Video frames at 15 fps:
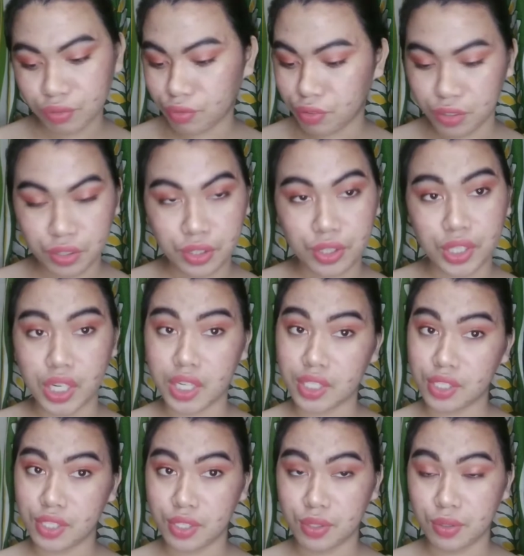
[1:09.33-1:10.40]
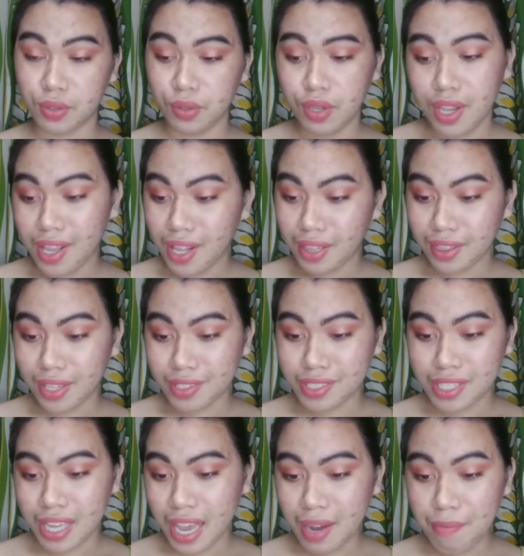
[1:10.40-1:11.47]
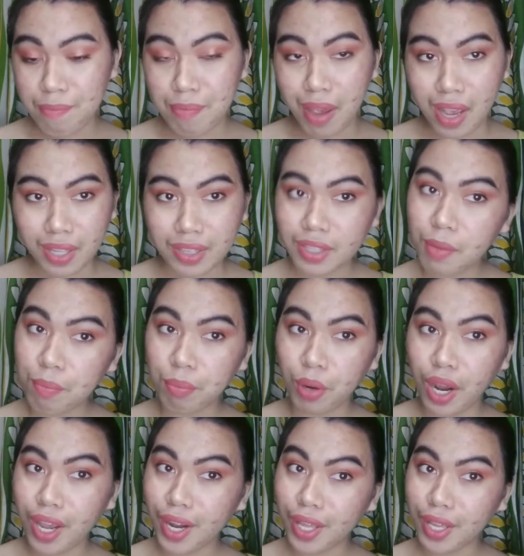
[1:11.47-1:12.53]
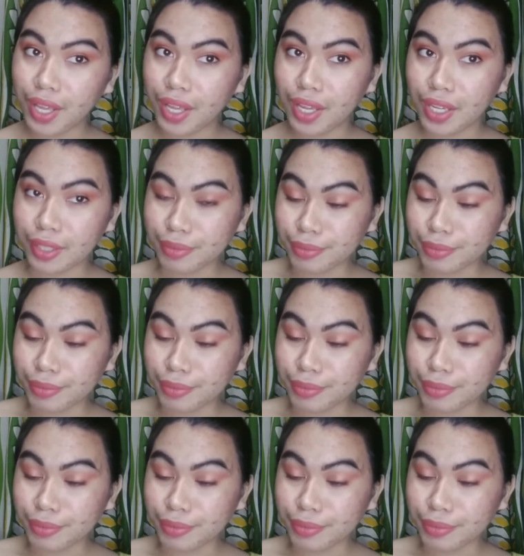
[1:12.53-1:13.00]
further ado, let's unpack the product.